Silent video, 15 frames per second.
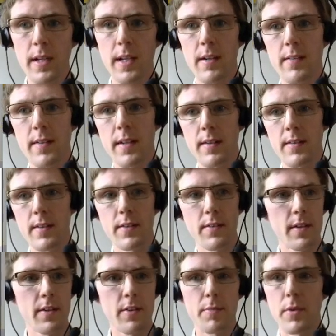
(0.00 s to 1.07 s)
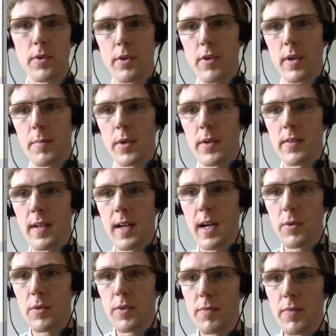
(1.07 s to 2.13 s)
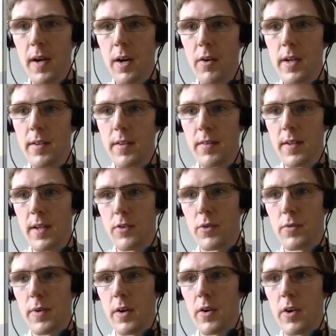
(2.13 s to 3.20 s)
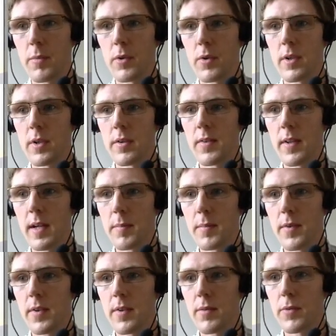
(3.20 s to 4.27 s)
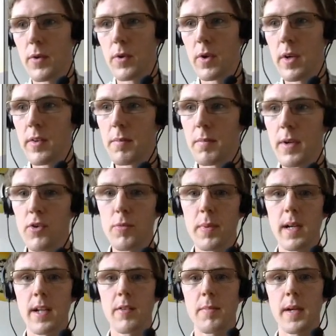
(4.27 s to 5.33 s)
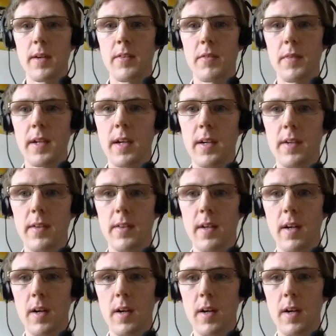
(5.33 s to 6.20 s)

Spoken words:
already exists, as Murray Gray pointed out, various essential variable concepts for other measurable aspects of the Earth.